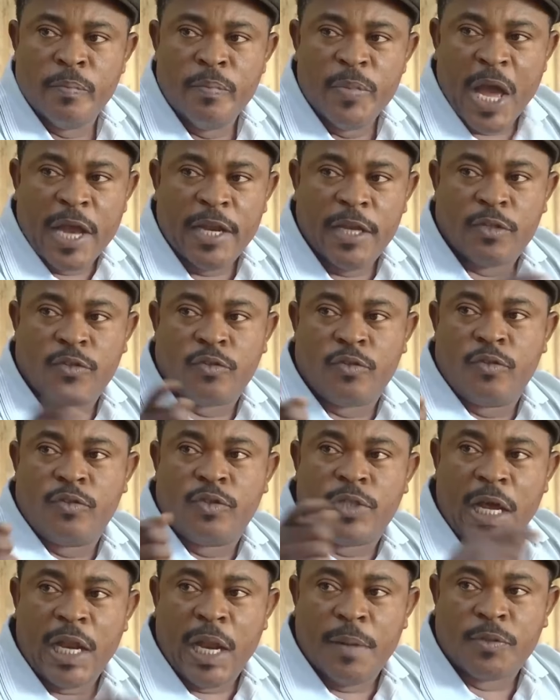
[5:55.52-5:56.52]
Me, I didn't
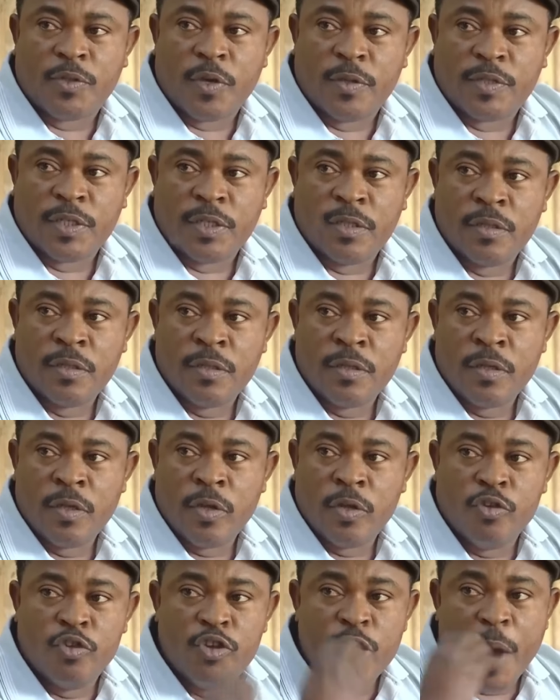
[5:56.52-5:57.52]
tell him
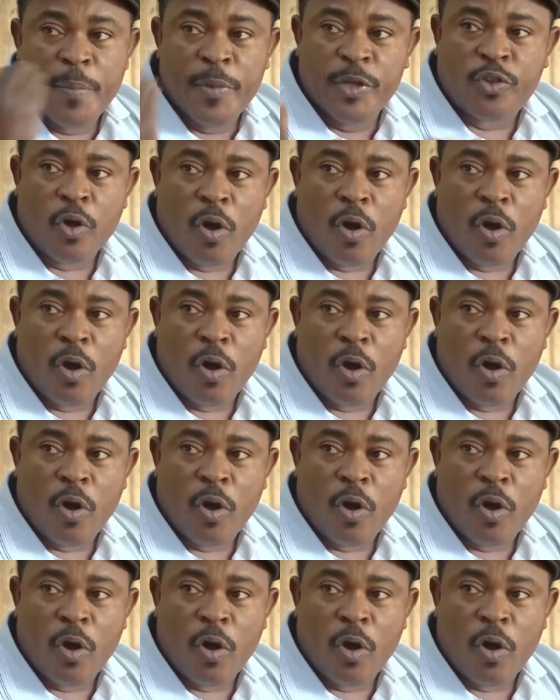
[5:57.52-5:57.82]
something. You hear me